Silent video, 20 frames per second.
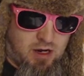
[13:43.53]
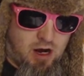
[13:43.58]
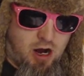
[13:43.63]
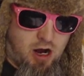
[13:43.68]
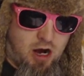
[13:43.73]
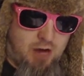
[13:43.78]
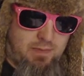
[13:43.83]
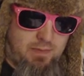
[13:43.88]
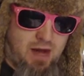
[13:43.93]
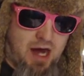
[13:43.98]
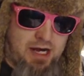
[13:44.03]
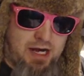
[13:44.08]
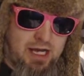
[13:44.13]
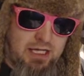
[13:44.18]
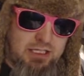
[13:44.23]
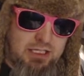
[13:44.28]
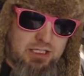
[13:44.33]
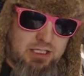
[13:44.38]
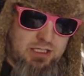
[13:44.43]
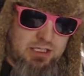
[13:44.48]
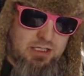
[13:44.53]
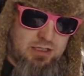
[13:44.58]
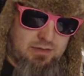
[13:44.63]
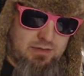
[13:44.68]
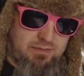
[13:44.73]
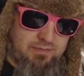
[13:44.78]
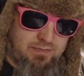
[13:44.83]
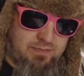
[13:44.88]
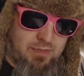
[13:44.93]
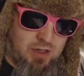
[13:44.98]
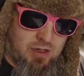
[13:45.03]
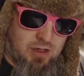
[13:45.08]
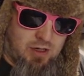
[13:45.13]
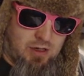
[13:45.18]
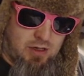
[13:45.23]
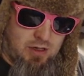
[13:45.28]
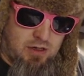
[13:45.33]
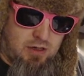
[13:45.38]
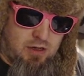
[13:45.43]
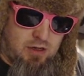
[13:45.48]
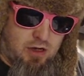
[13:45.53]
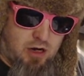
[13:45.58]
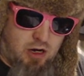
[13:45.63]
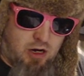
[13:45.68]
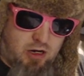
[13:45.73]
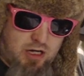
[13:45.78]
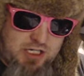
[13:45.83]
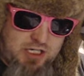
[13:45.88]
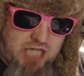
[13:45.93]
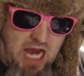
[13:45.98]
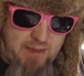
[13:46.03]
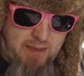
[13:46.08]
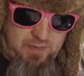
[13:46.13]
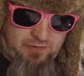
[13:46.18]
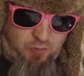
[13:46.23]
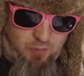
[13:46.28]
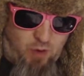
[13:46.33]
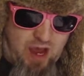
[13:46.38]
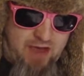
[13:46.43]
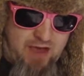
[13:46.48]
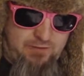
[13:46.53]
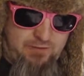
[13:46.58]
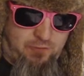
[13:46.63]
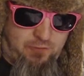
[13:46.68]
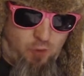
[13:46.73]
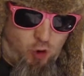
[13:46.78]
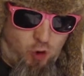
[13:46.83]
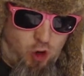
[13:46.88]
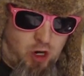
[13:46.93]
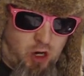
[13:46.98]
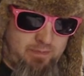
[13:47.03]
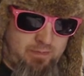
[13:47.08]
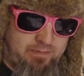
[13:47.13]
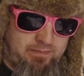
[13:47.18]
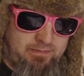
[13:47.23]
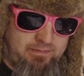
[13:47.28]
Harmonics are a type of waveform